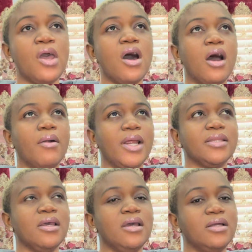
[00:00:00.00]
All right,
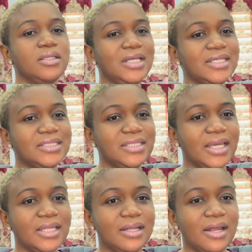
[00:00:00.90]
let's
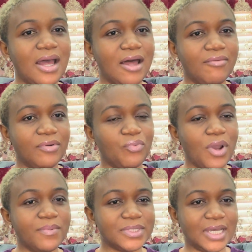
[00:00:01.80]
say that I have a
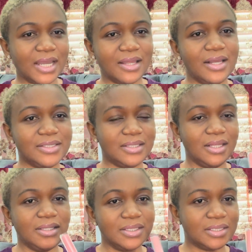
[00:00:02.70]
website that is
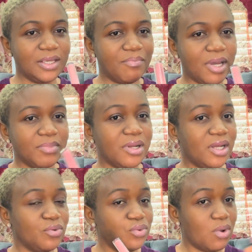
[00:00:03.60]
selling this lip balm that
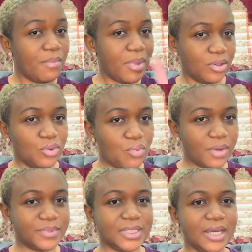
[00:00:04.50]
I don't know about the
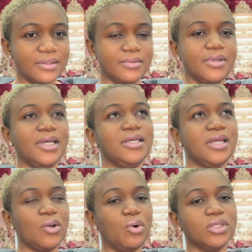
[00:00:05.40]
website. And then
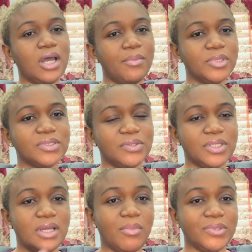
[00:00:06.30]
I go on
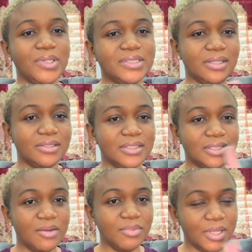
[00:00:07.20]
Amazon. Amazon is selling the
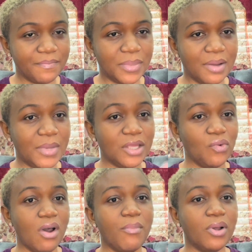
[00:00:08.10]
same lip balm. I
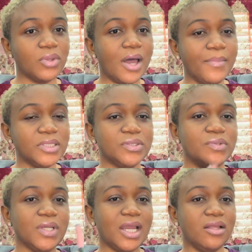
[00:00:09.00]
know about
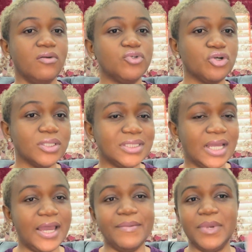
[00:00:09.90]
Amazon. I kind of trust
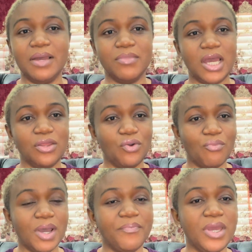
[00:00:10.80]
them. I know
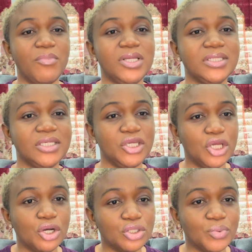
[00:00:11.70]
my payment is
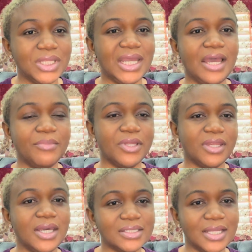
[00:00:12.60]
secured with them and
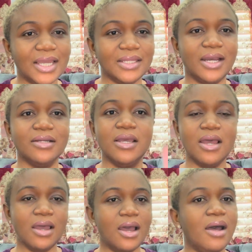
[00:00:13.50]
things like that.
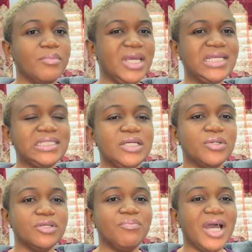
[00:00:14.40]
I'm easily
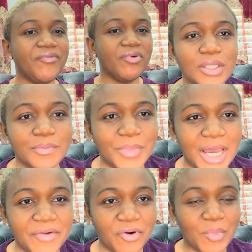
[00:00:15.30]
going to buy
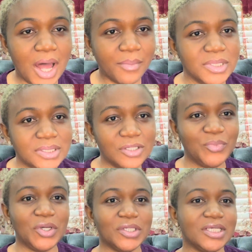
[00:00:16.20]
from Amazon
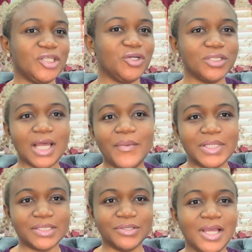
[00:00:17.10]
because I trust
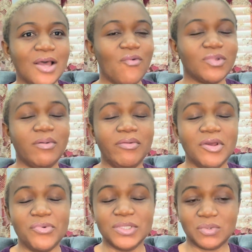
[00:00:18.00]
Amazon. Some of
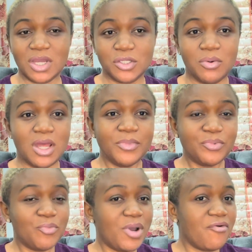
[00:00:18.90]
the reasons why some other
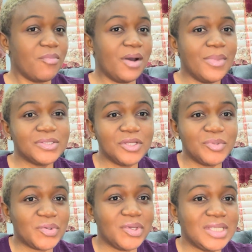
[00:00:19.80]
people buy from Amazon
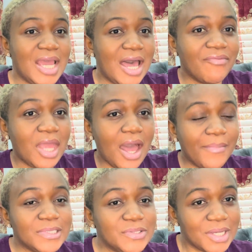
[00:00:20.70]
is because they have the
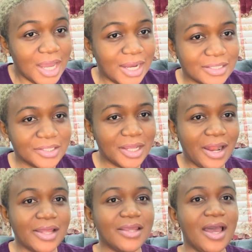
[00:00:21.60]
Amazon card.
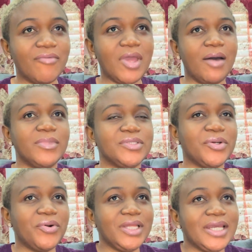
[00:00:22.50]
They have the Amazon
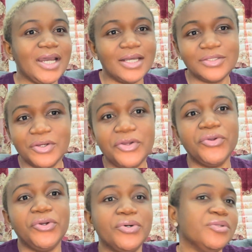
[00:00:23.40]
credit card, so you
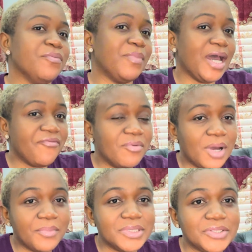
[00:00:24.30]
know you're going to buy from
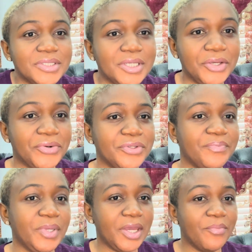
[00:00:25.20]
Amazon, then you're going to
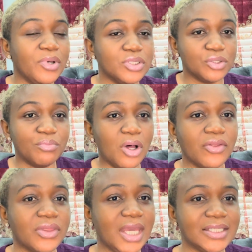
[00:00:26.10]
pay month to
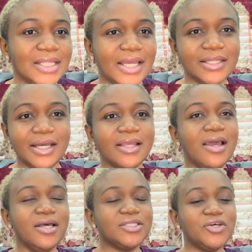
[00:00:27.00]
month, things like that.
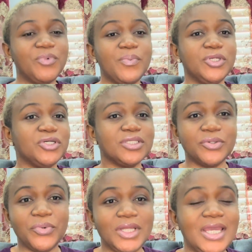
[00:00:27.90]
So people just
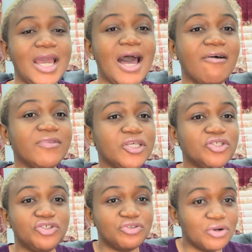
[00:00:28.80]
already have
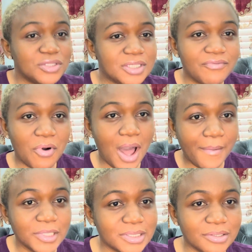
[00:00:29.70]
this trust for
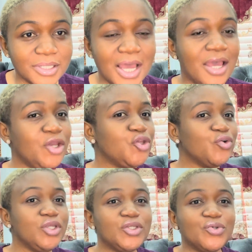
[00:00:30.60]
Amazon. You
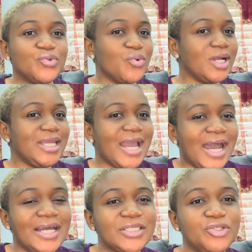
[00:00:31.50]
don't need to do any
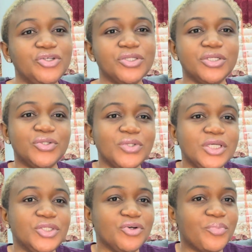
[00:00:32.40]
ads. You just need to
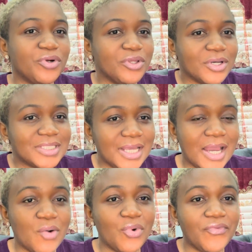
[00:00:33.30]
list your products
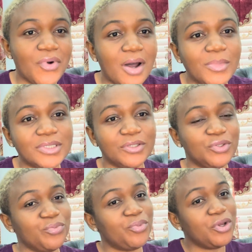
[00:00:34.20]
there and wait for Amazon
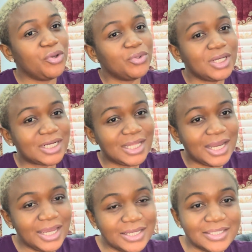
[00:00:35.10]
to bring you the
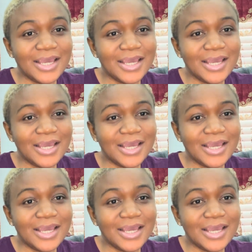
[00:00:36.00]
clients.